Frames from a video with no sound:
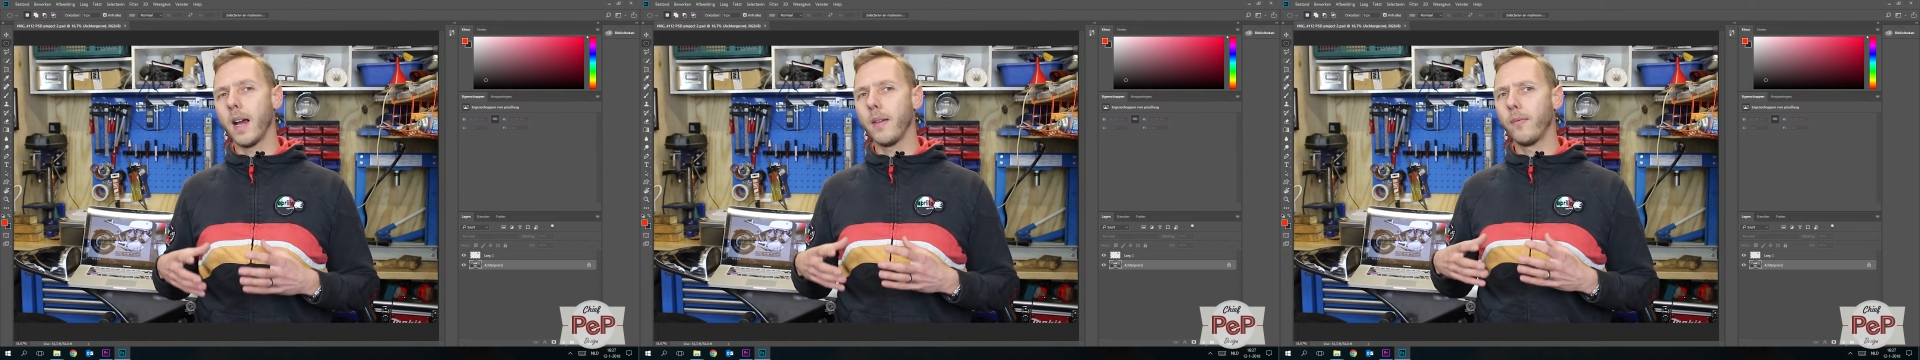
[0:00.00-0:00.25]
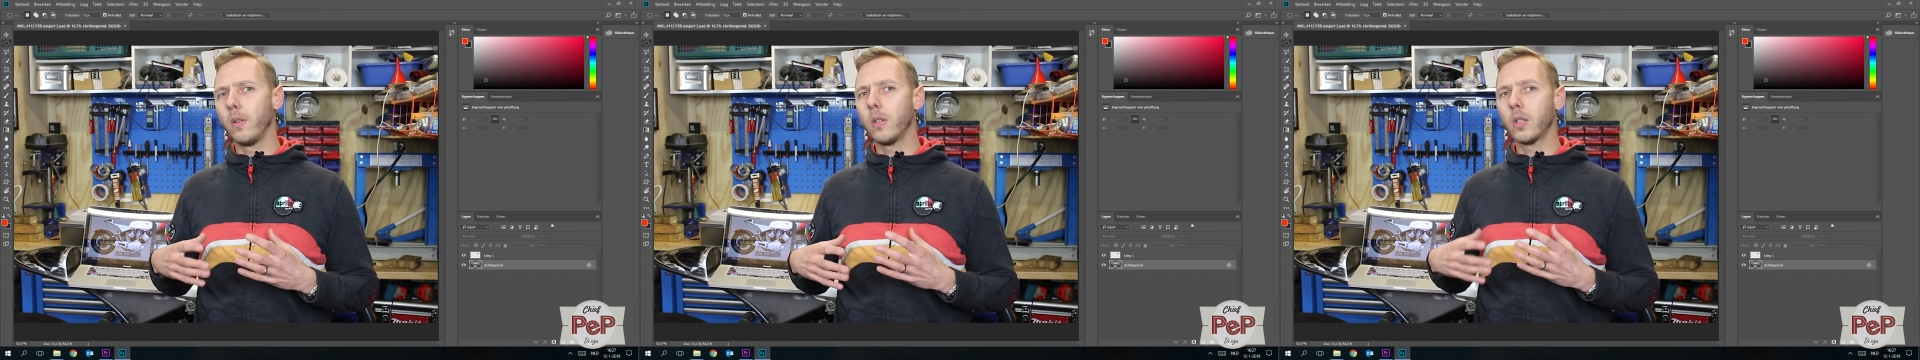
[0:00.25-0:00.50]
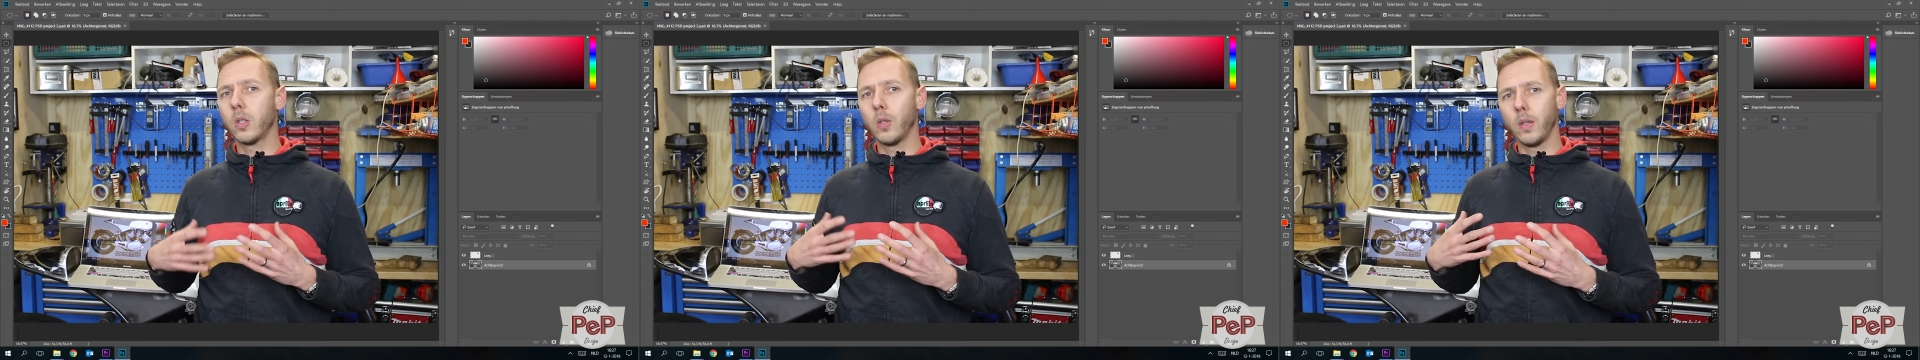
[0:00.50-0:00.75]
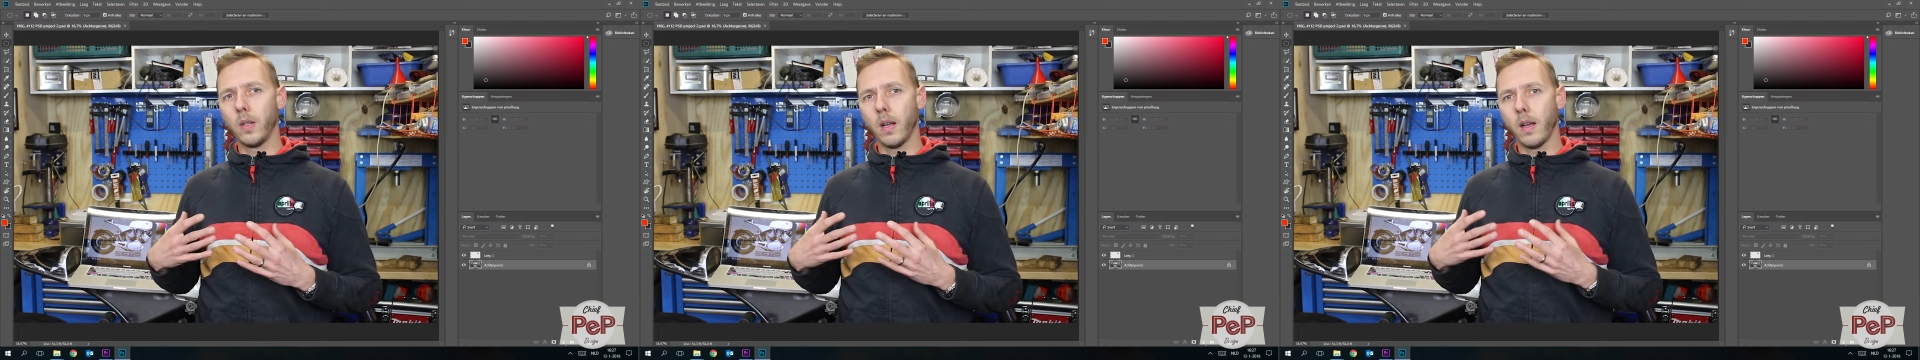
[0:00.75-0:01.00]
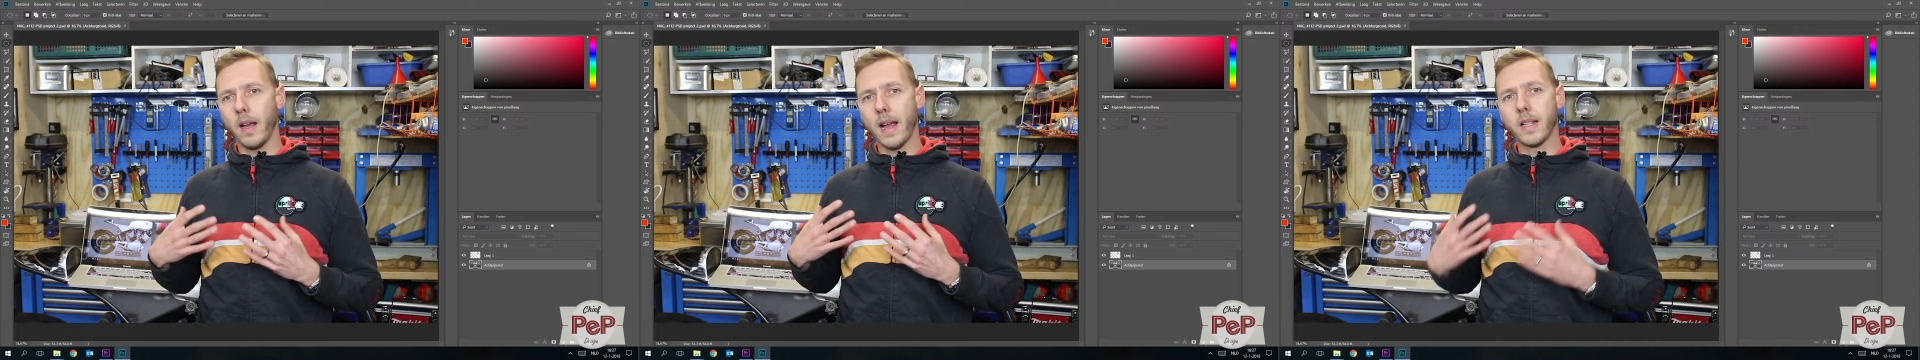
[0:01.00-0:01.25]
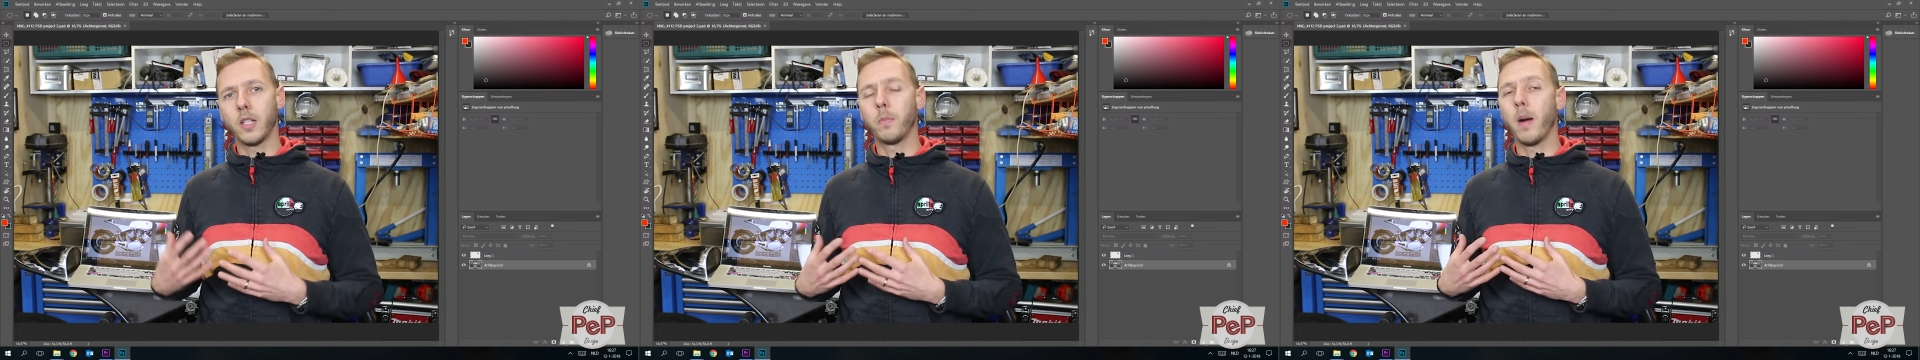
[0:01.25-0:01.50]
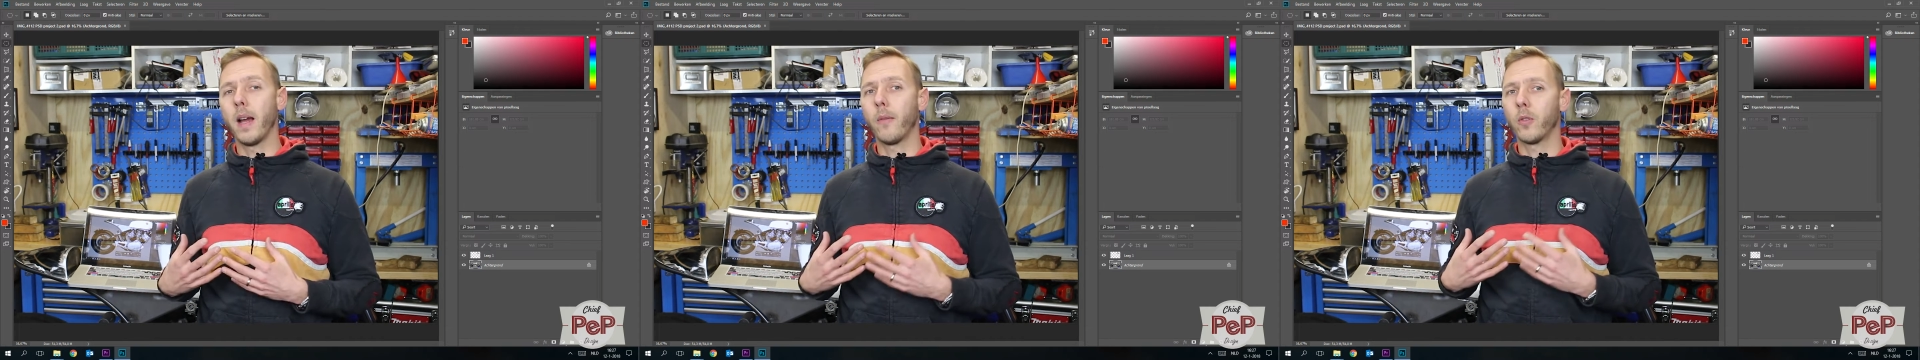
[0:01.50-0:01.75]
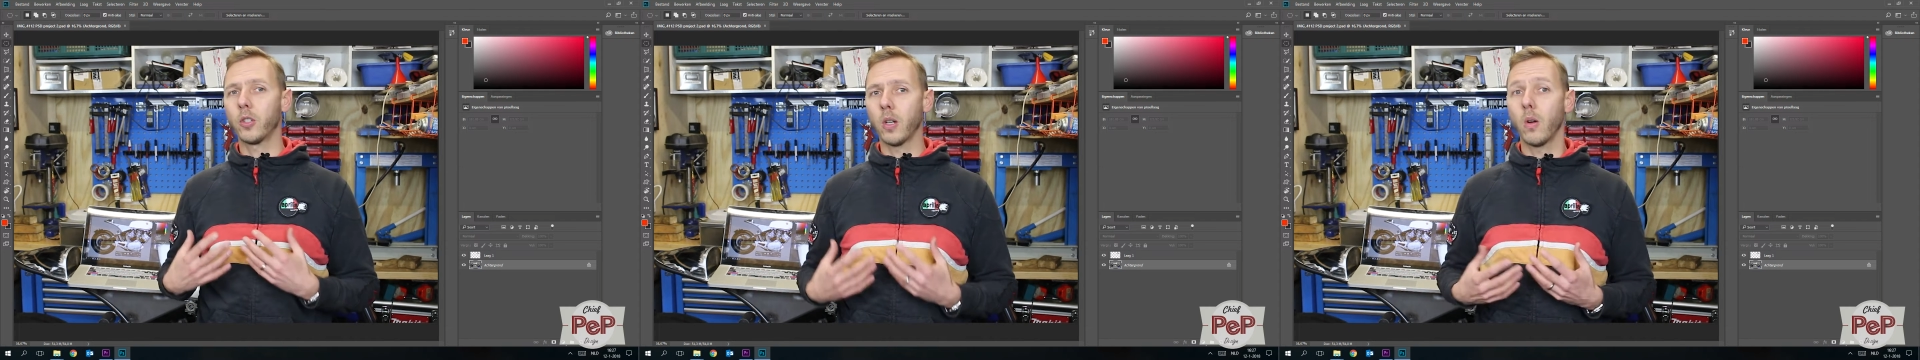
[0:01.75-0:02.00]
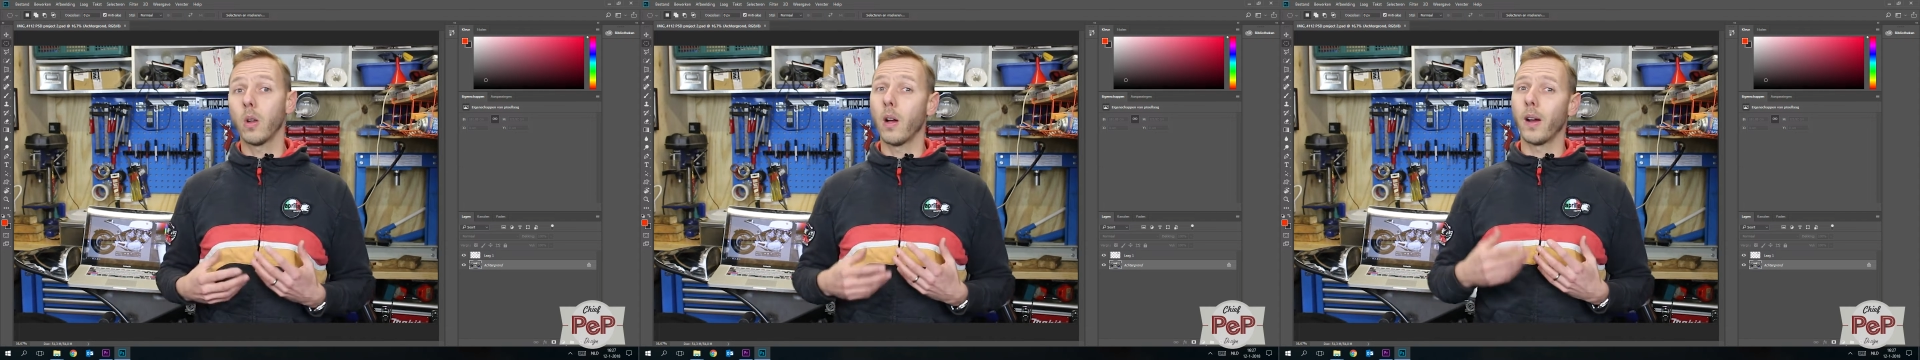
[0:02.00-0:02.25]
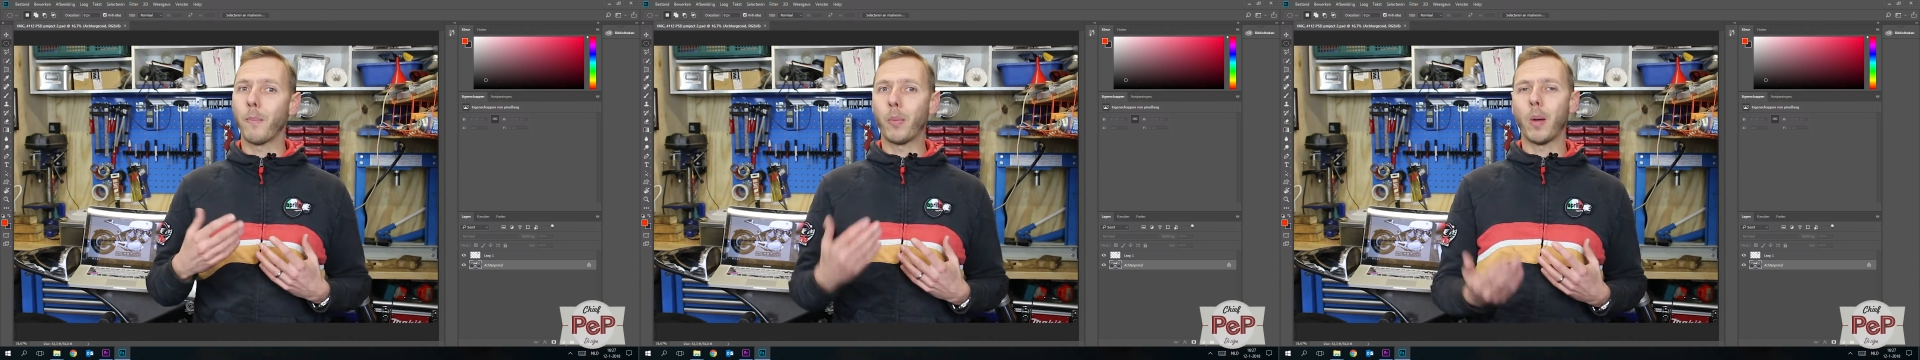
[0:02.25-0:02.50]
I've looked at this bike for so long,